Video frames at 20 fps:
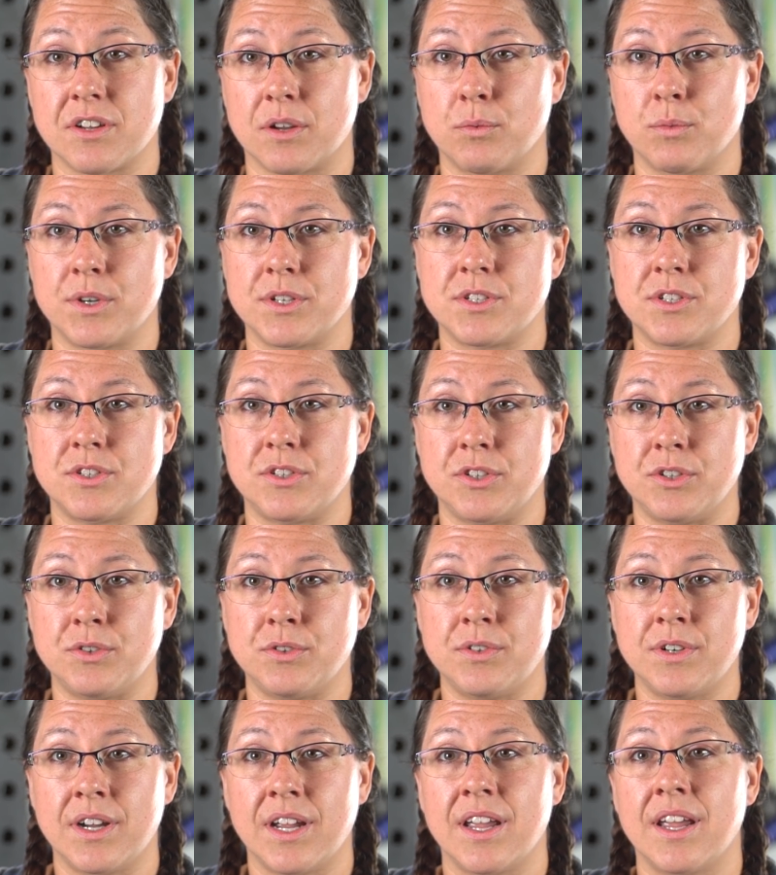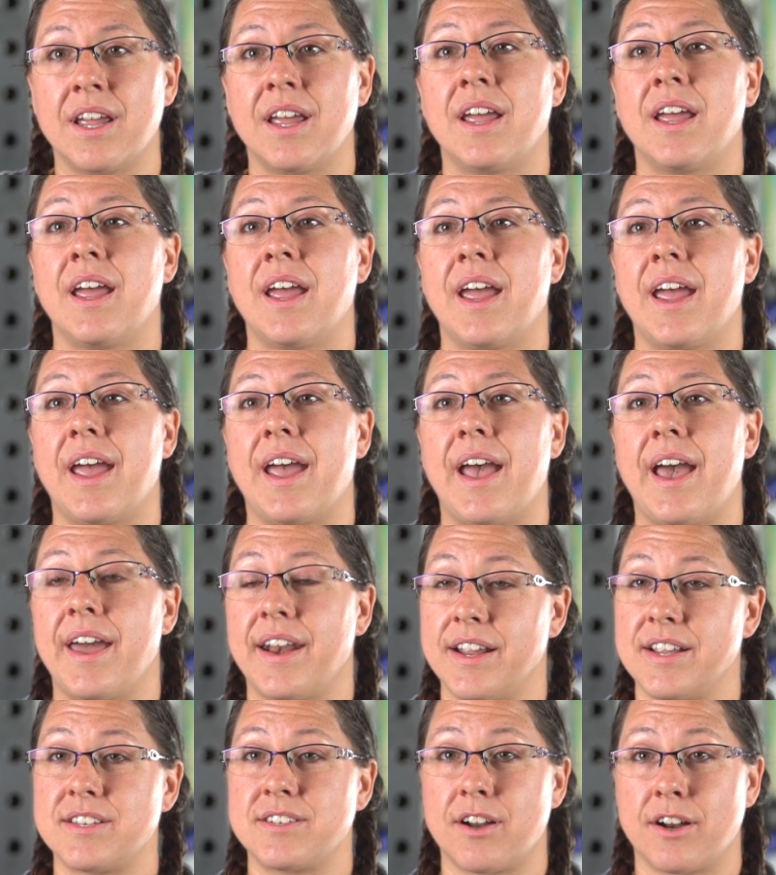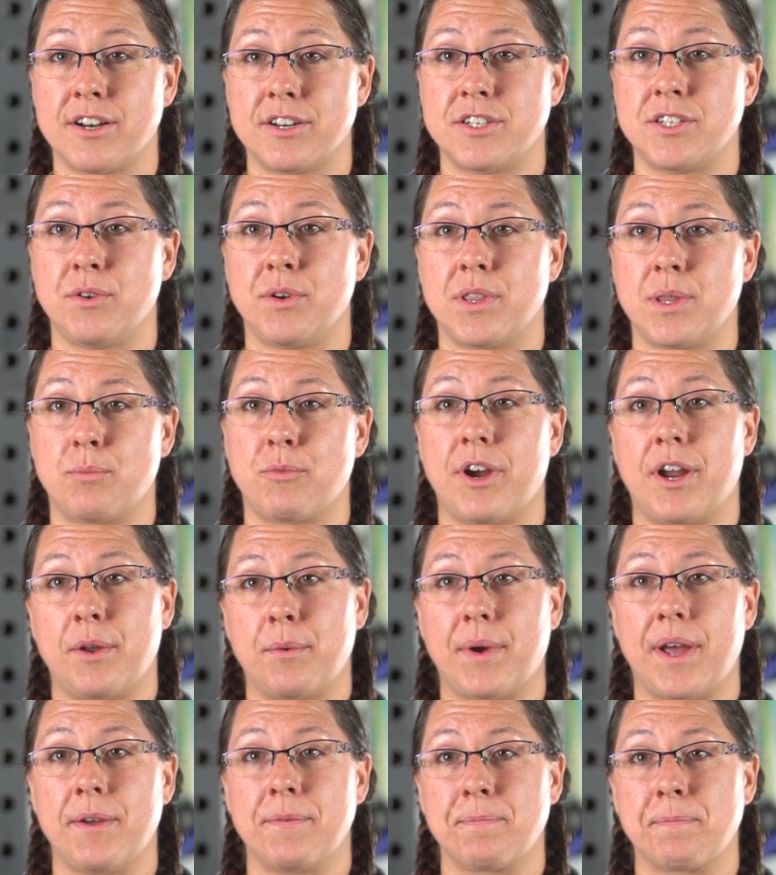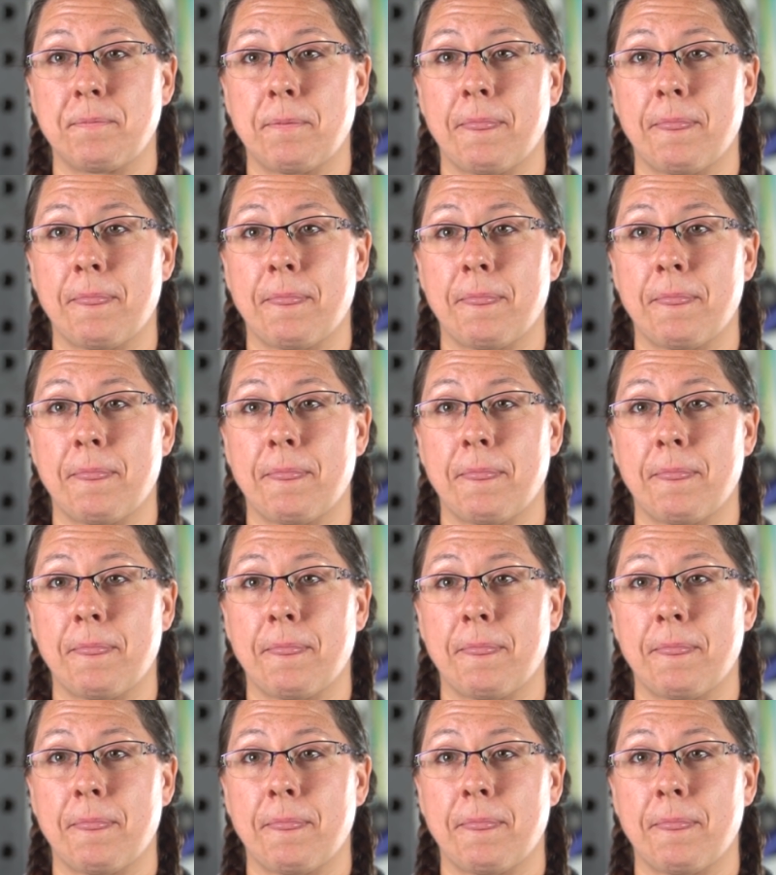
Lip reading: on what to do, and I started doing them right away.